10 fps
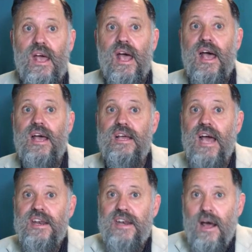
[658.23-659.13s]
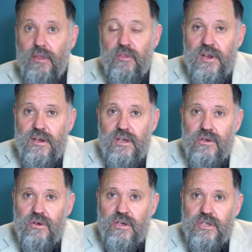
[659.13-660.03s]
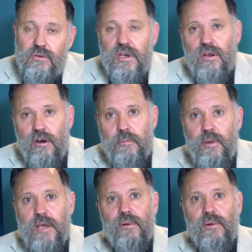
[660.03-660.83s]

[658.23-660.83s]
Another thing that you can do, and a lot of people